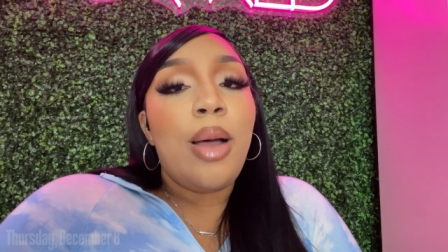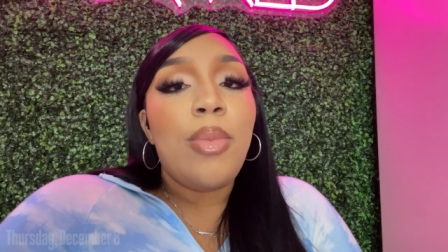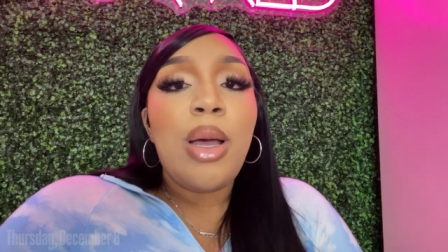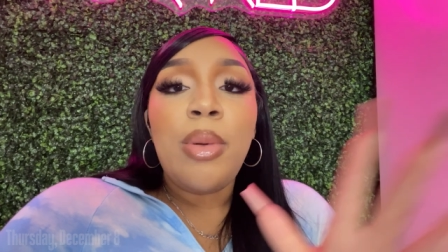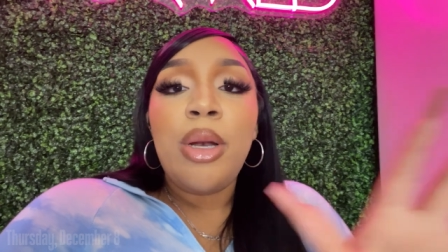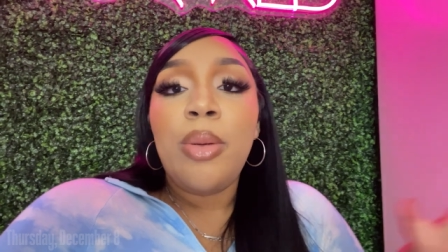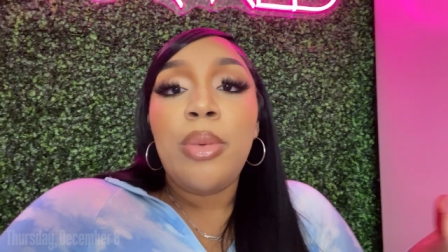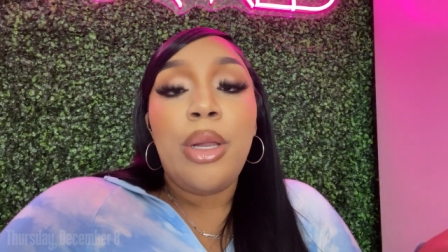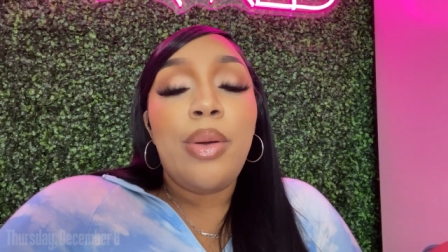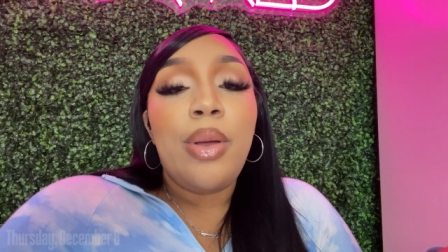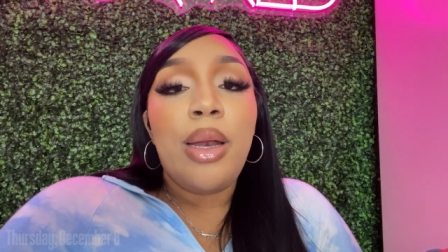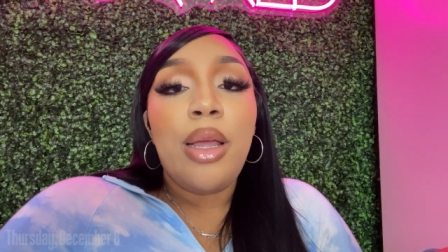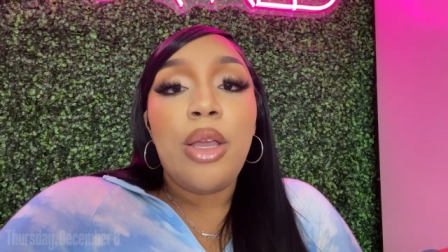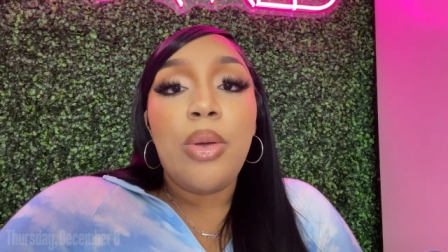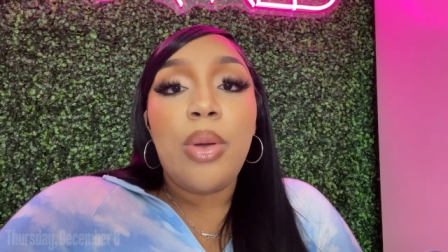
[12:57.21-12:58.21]
comment down below
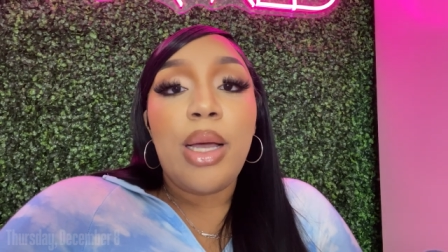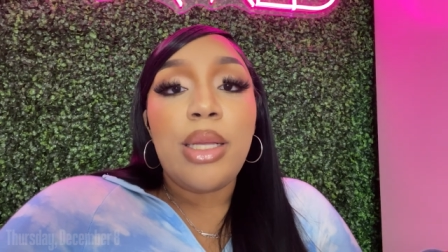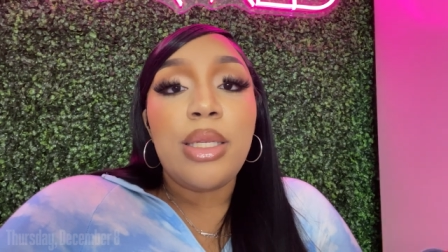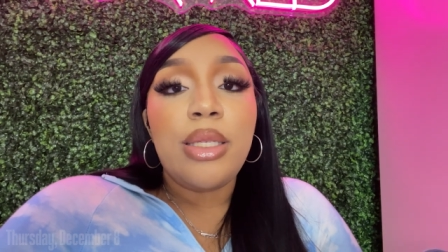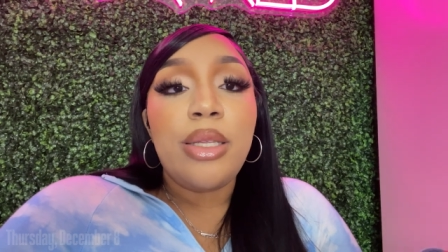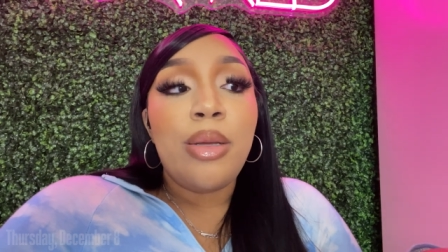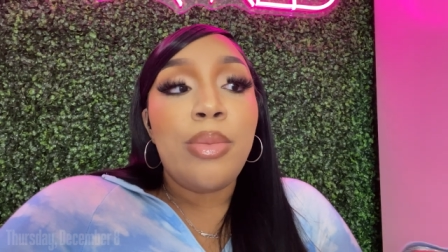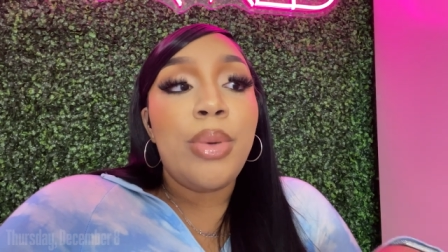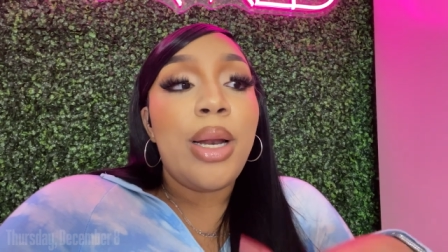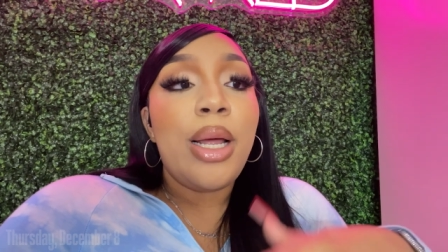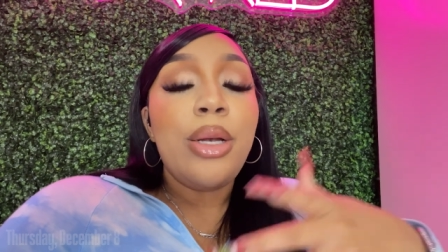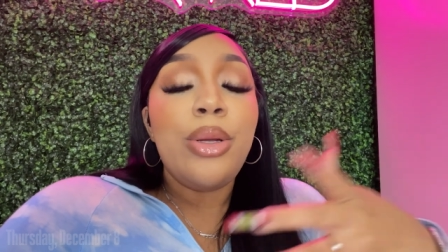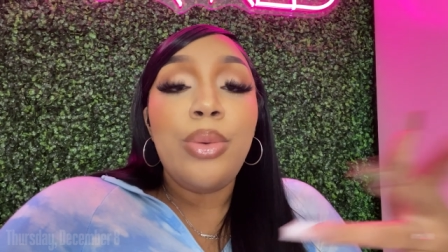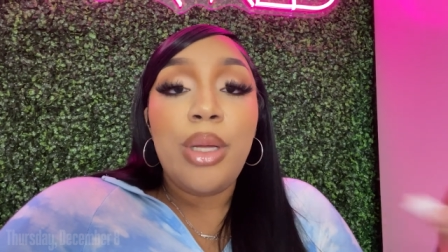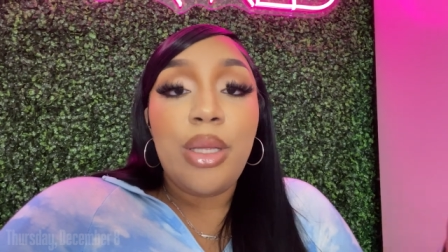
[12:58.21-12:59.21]
any of you guys too but i
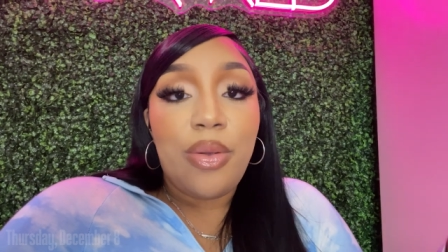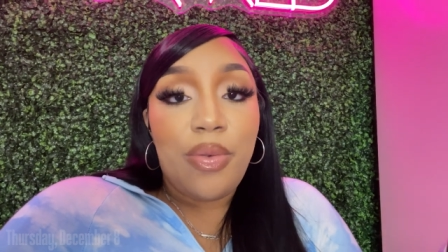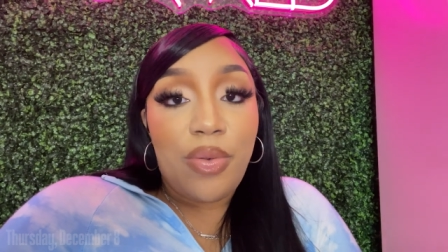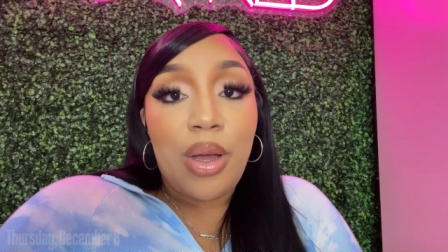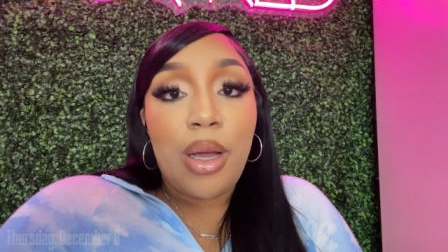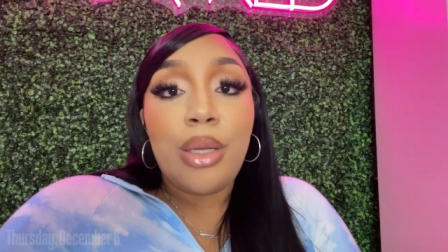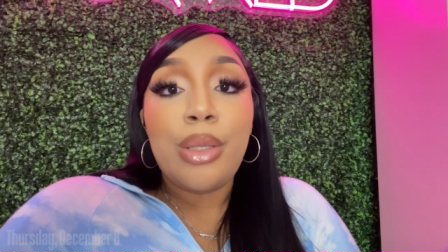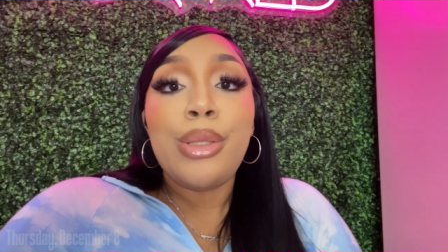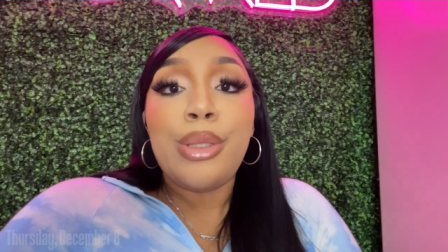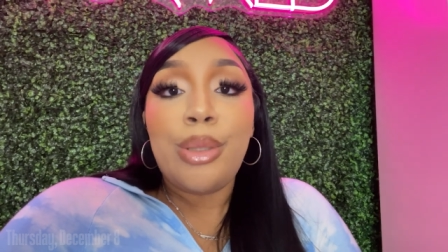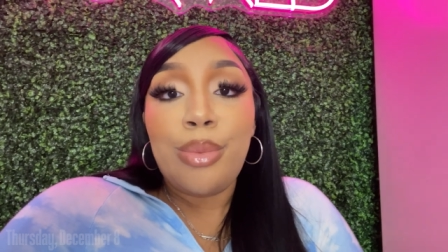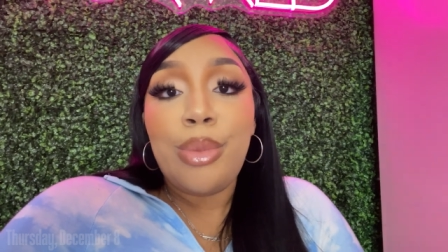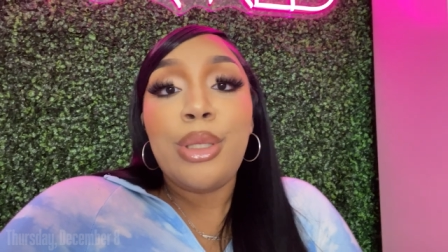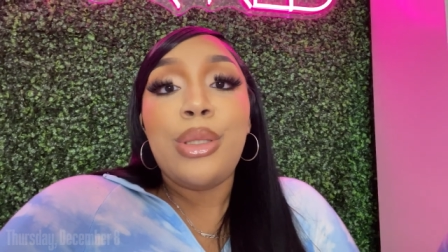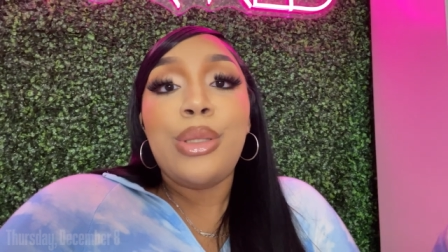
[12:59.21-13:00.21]
do need to find
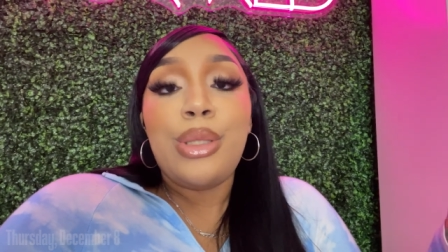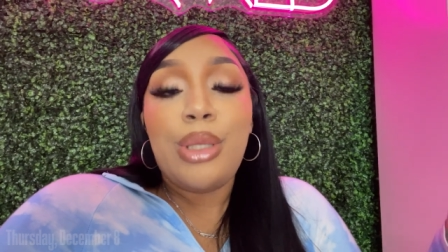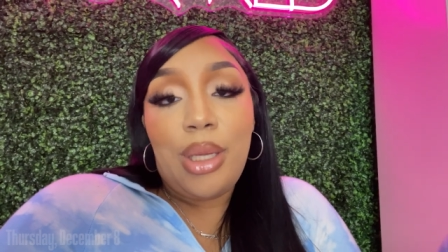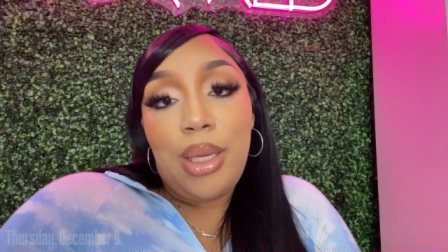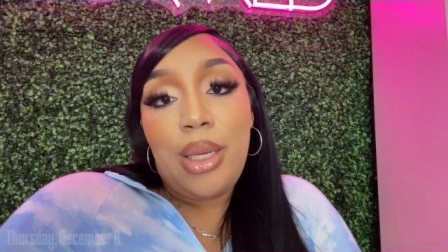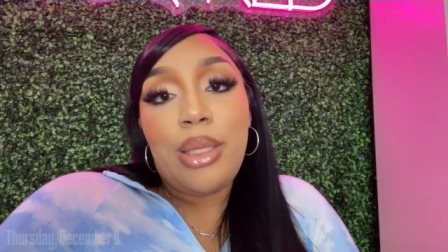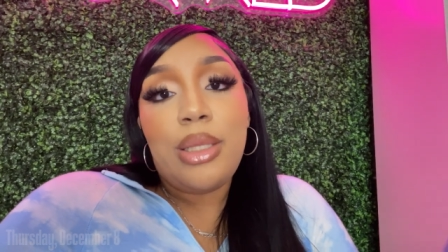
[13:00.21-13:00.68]
something to eat